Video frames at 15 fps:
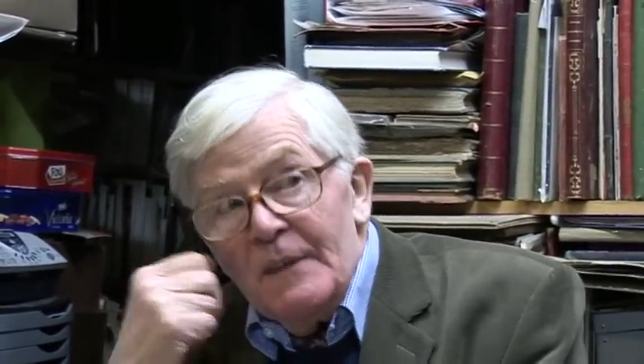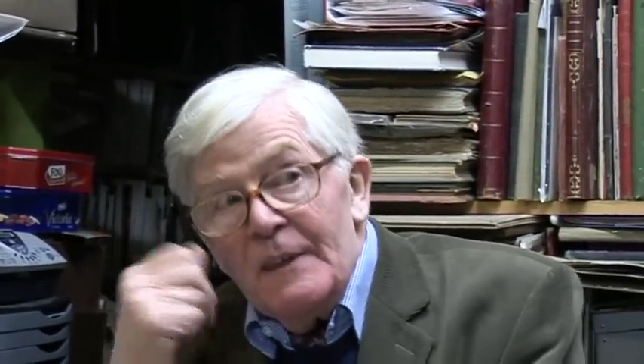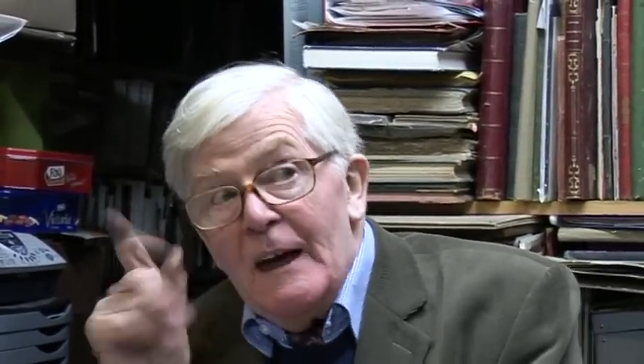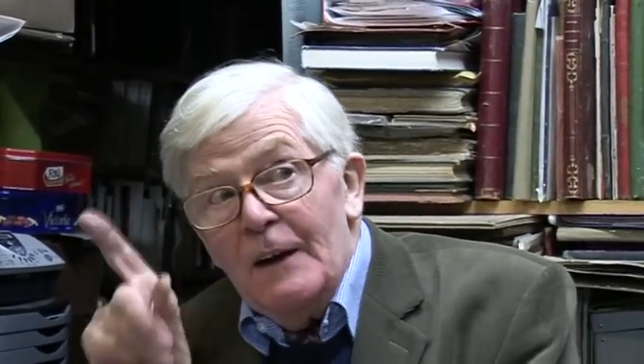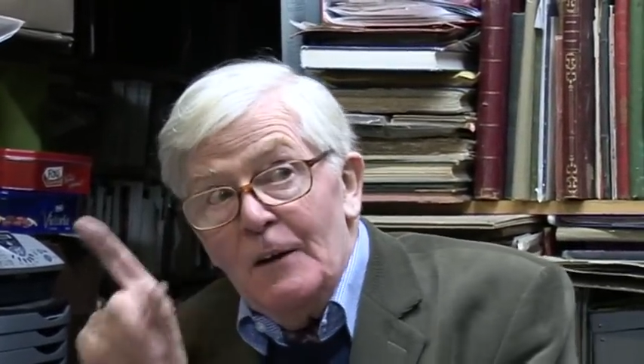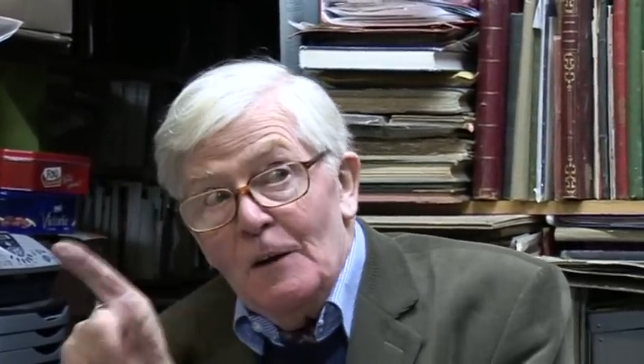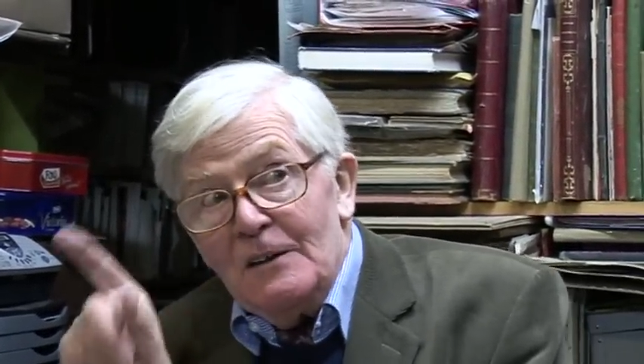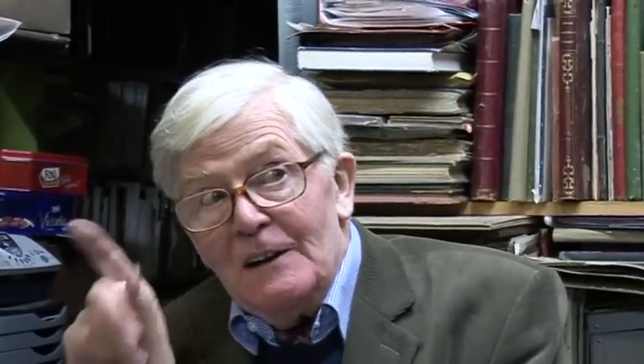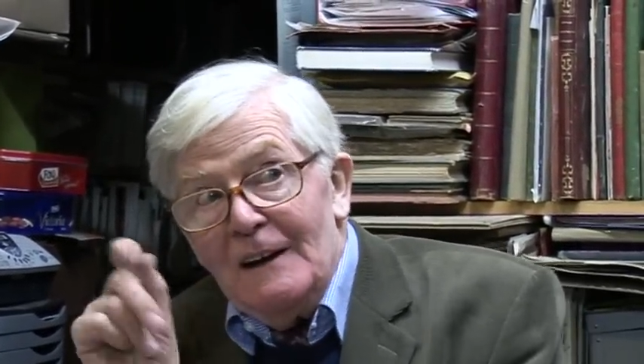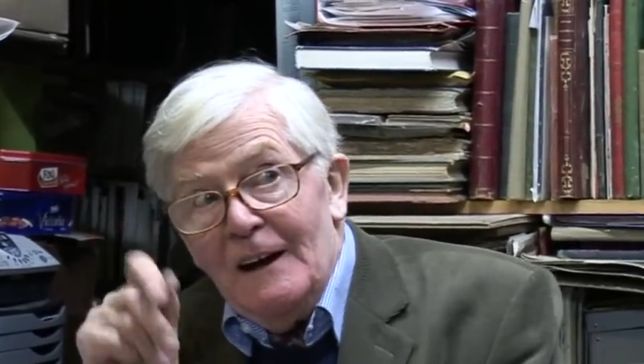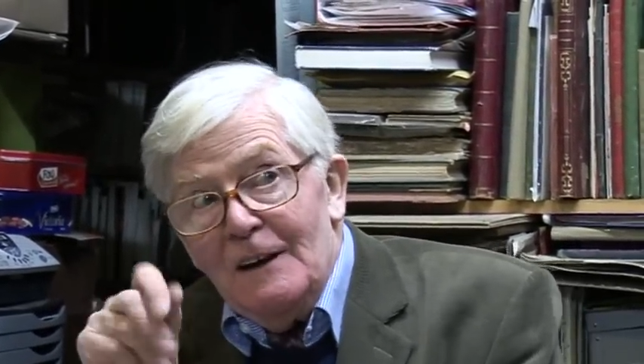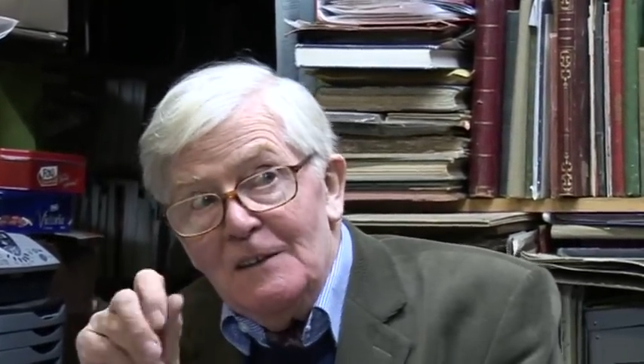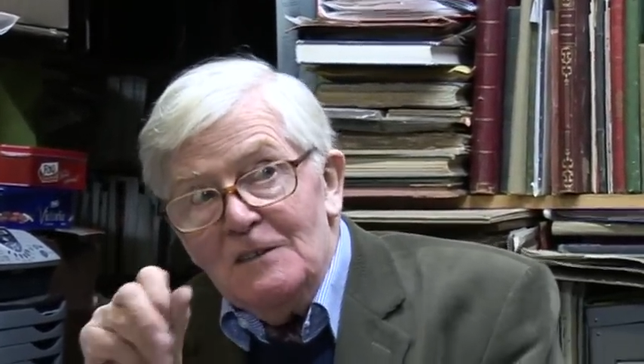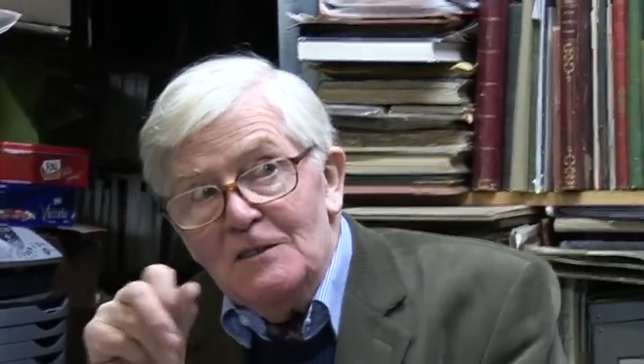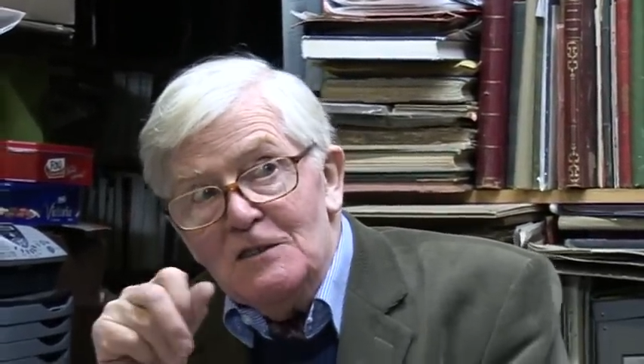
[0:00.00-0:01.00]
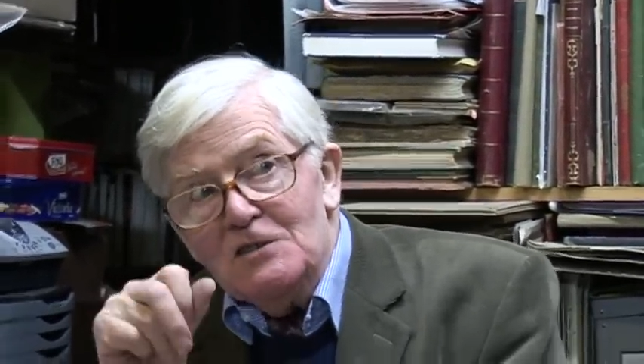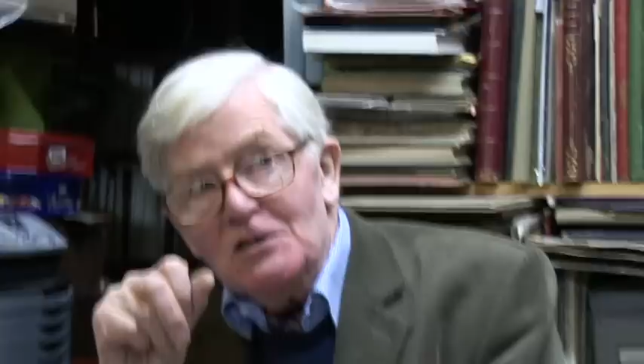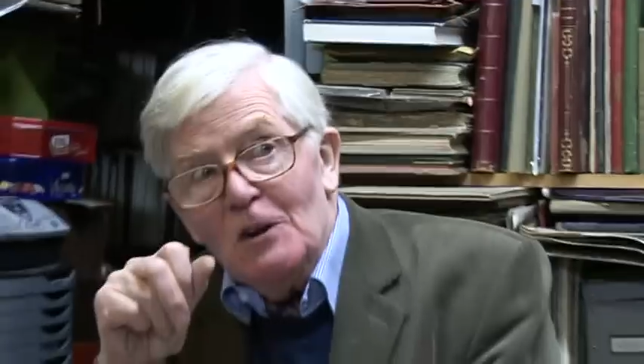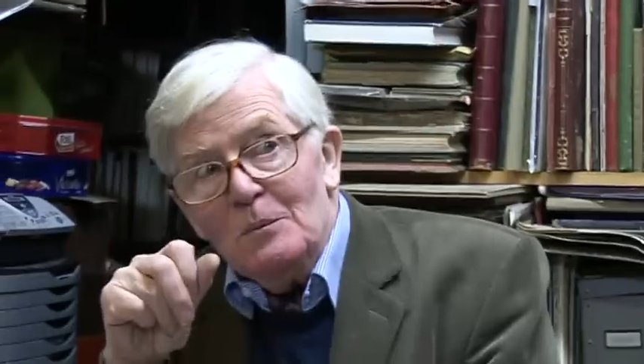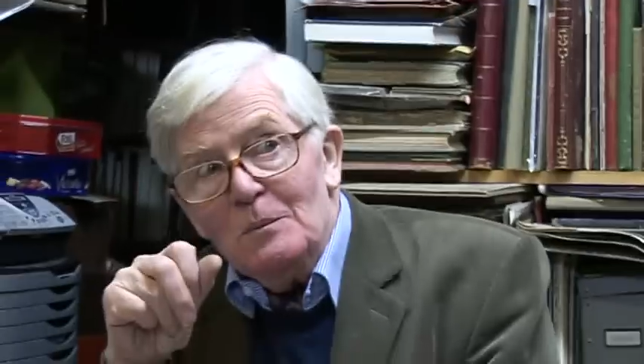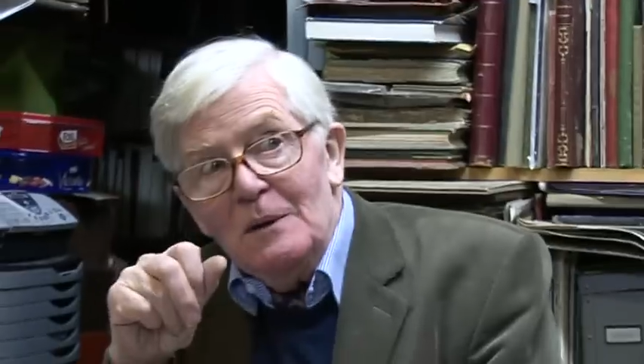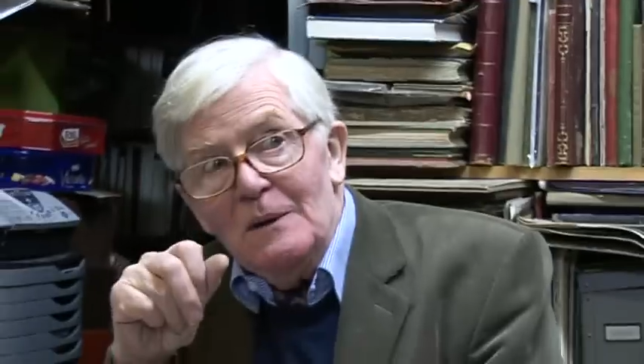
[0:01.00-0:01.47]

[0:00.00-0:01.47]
They're not allowed in the shop.